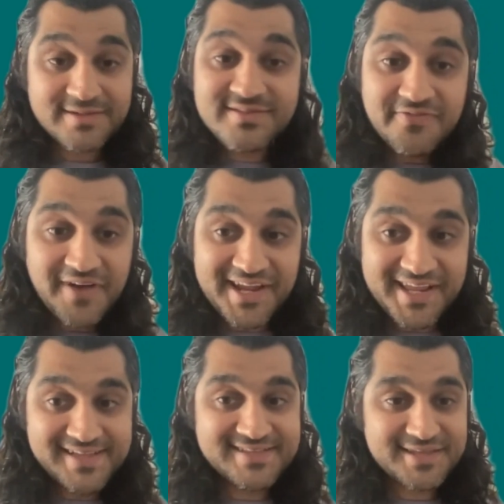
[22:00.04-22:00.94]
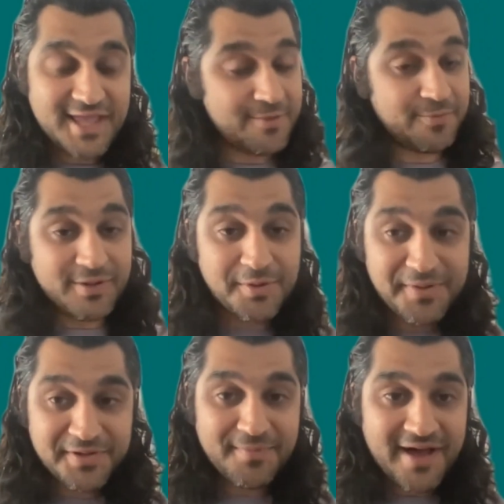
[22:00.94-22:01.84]
was in finance and we would
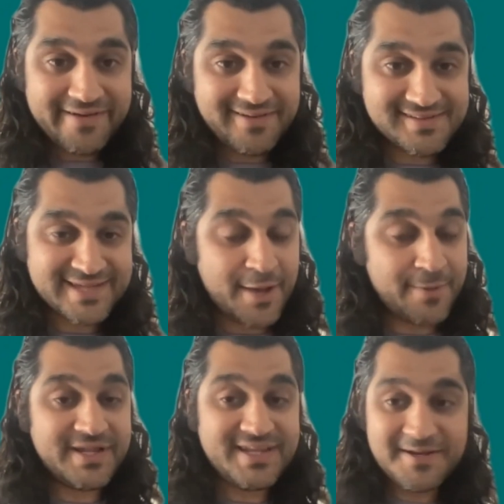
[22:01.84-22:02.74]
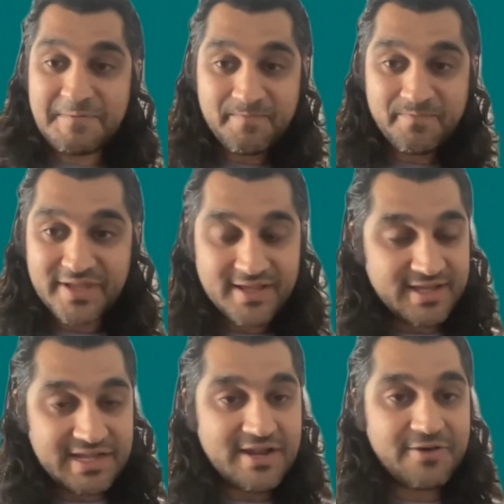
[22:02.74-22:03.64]
build models and we didn't
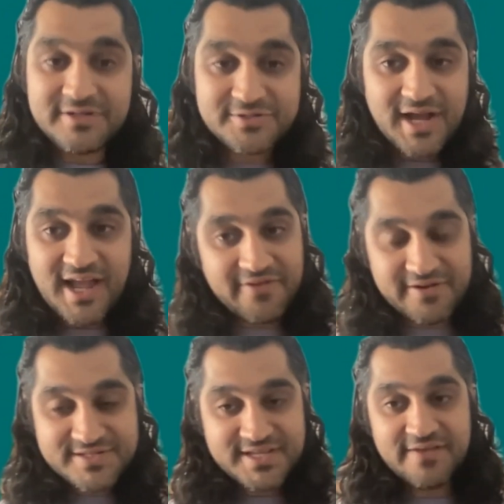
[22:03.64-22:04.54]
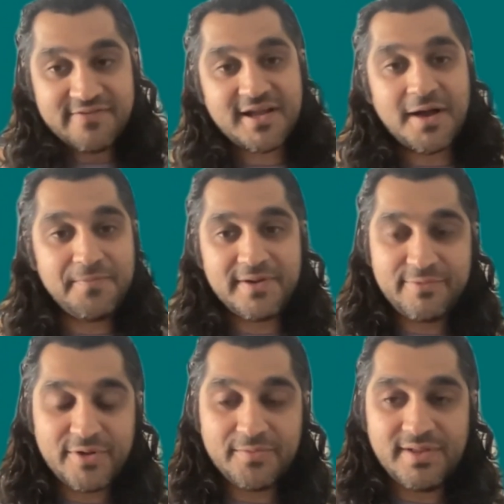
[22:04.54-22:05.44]
know the drivers of a company,
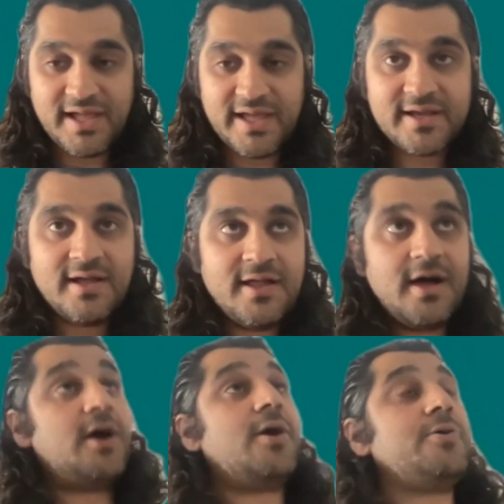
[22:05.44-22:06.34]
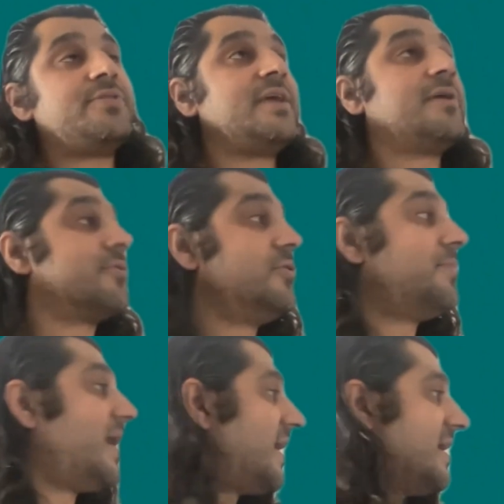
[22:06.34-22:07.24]
we would be like, oh, they grew
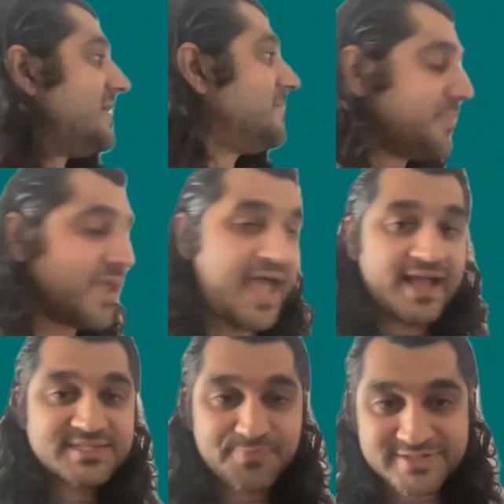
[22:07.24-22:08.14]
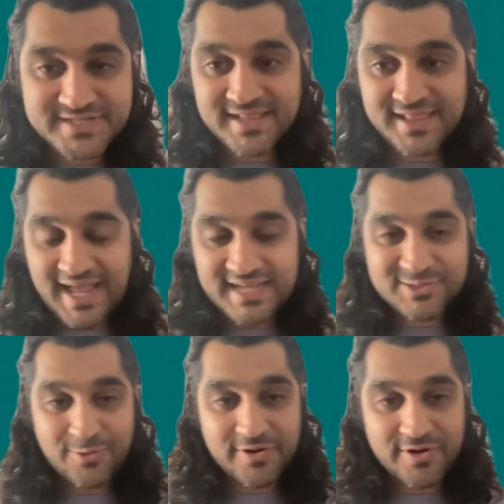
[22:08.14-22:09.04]
by X% last
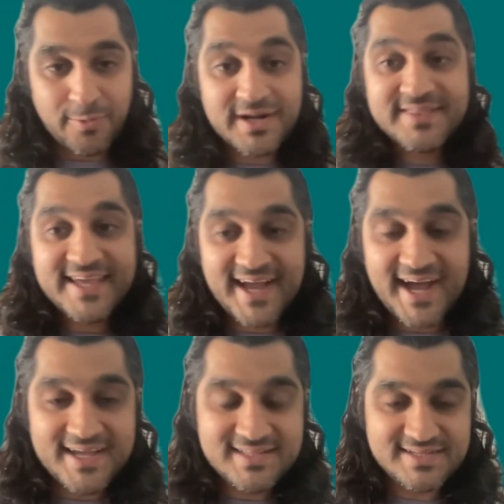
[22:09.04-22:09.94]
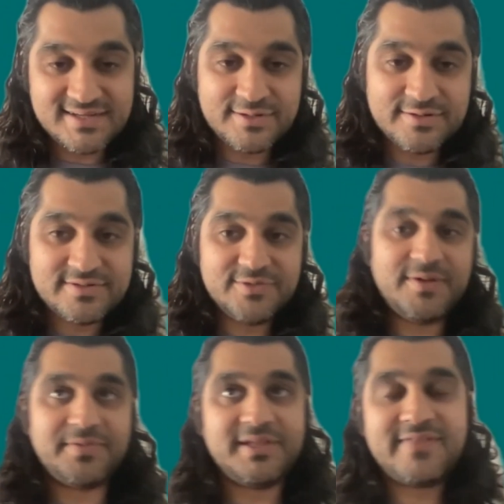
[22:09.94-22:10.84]
quarter. What did they guide to? Do we
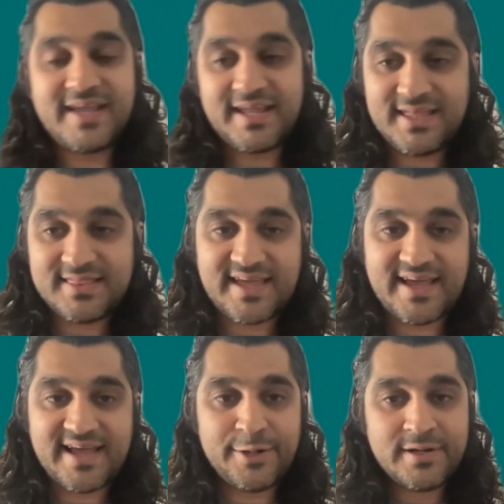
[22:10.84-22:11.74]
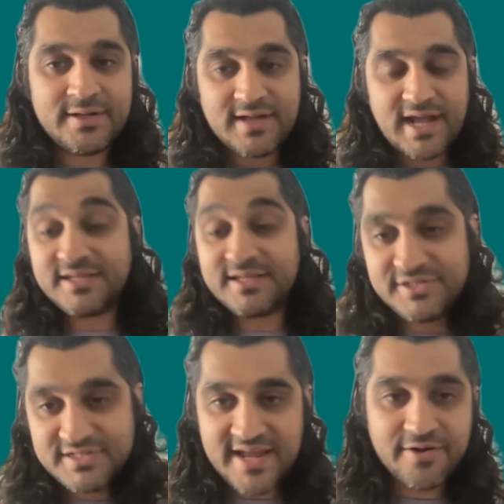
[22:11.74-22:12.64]
believe they can hit that? And then you
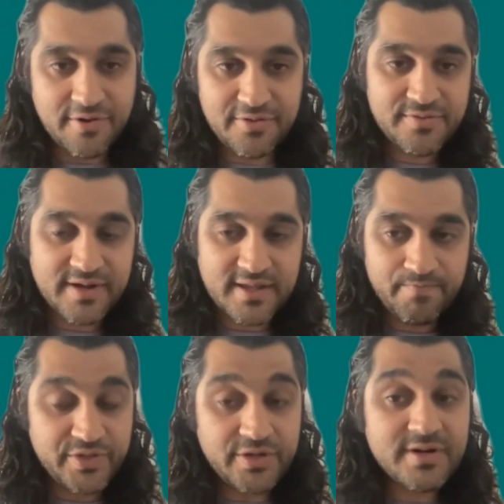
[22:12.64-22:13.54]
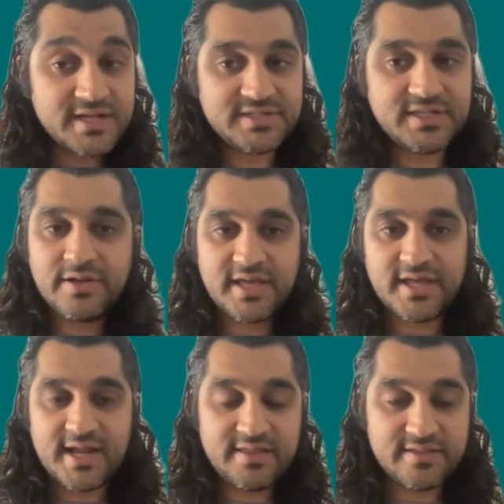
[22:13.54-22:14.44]
just add a growth rate. You don't actually look at
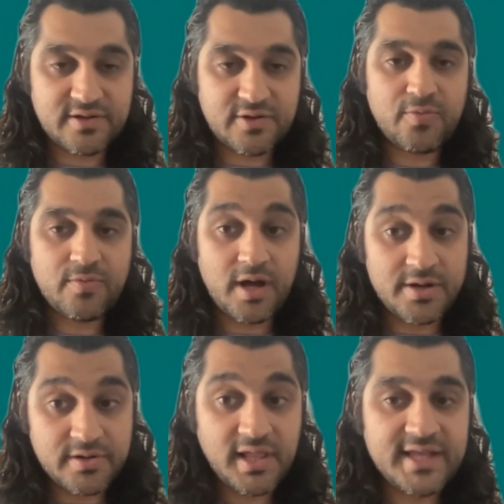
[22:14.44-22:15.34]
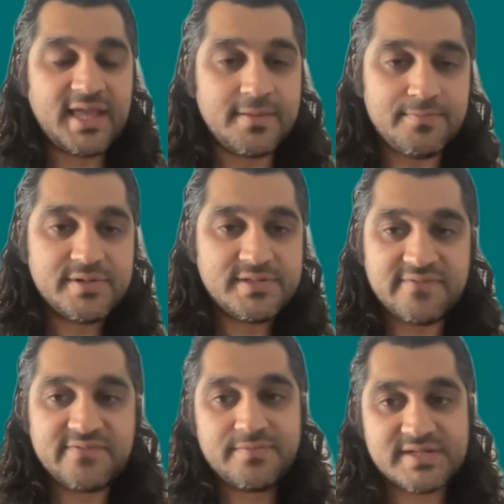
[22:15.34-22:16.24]
any of the underlying inputs
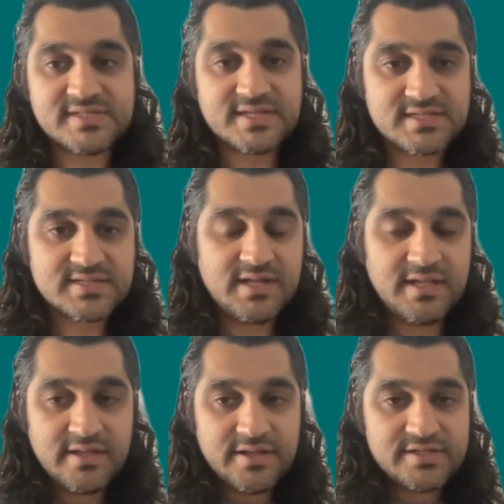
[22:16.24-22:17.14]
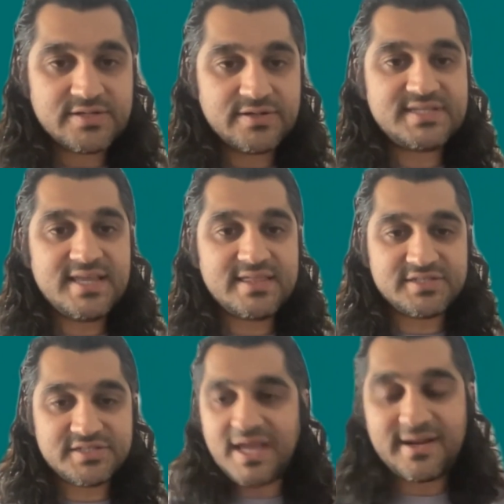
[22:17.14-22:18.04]
of the business. So to take
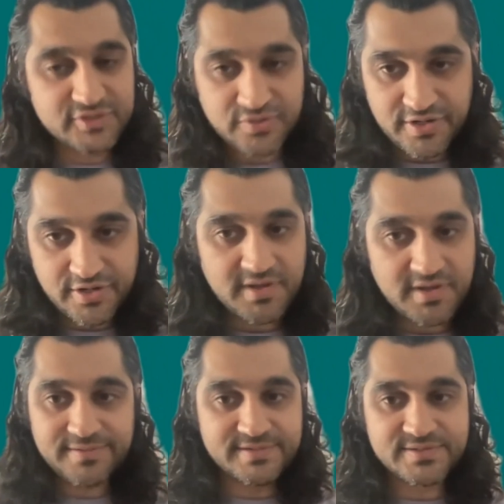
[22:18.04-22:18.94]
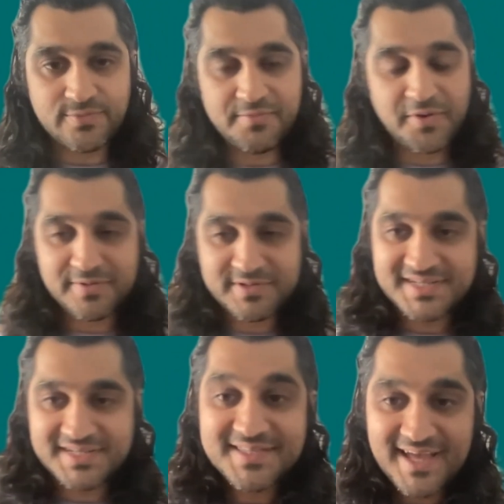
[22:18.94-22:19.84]
and I'm sure your modeling was way more
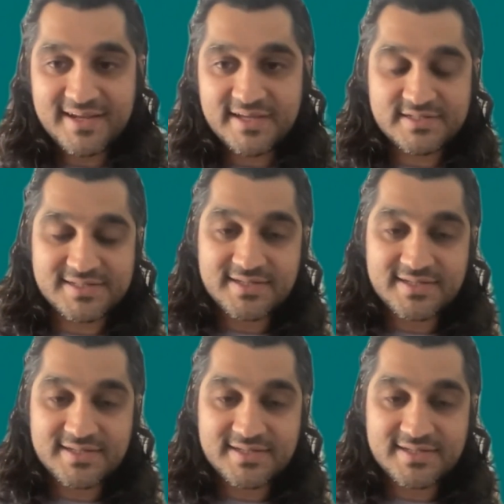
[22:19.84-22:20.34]
precise than that. And I just